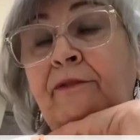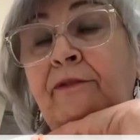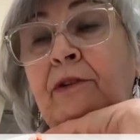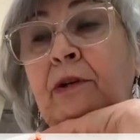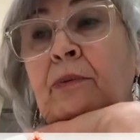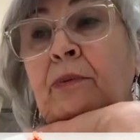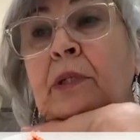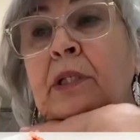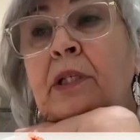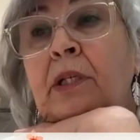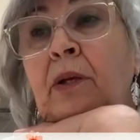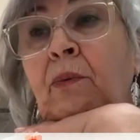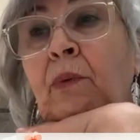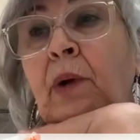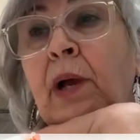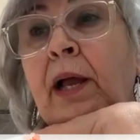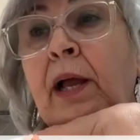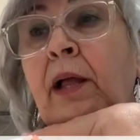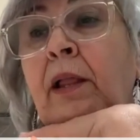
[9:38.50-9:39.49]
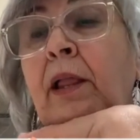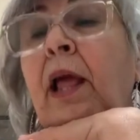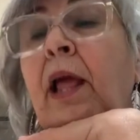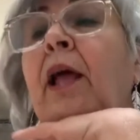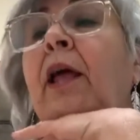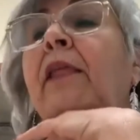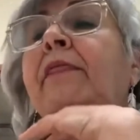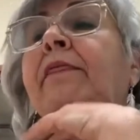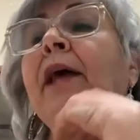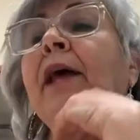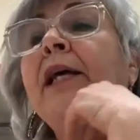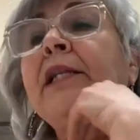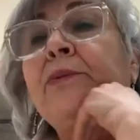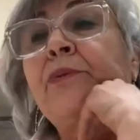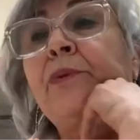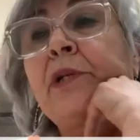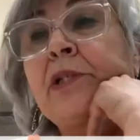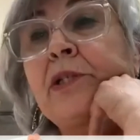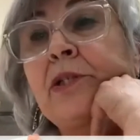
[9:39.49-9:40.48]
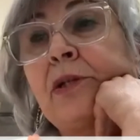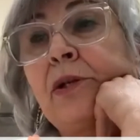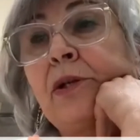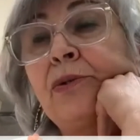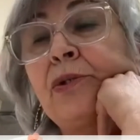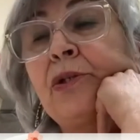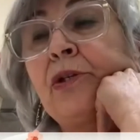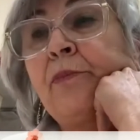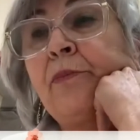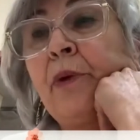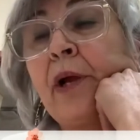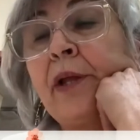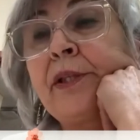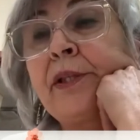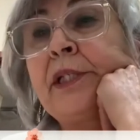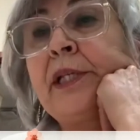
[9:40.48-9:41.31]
every once in a while, that's what slows your breath